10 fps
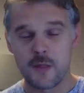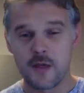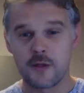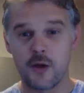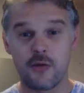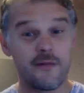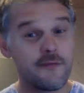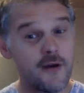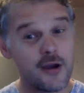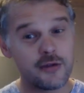So the
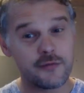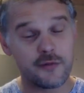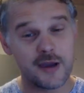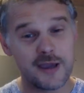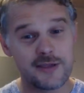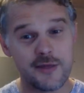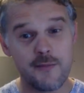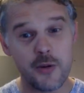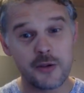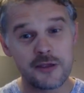first phrase, the
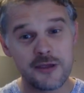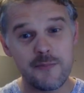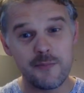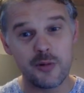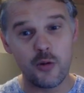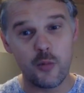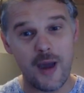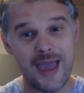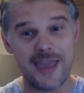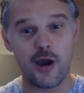most simple
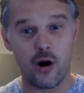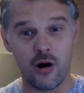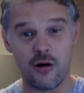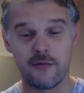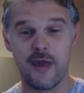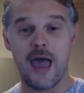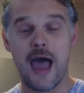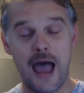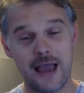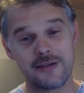way of
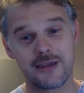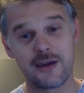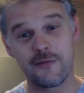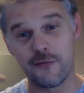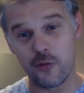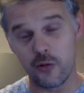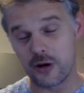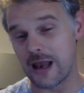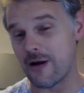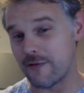asking for
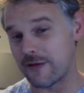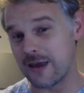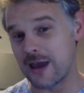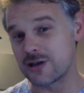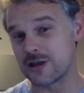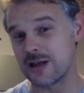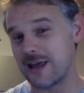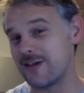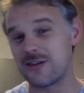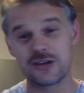clarification
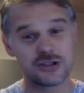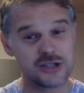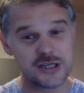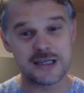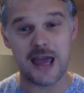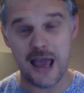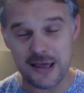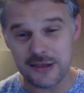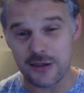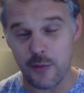is just to
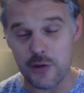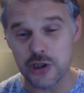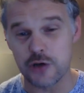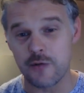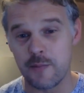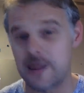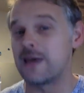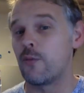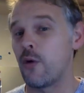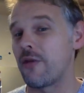ask someone to
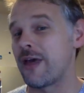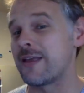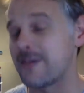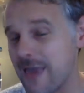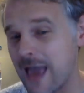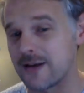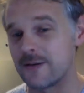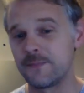repeat what they'd said.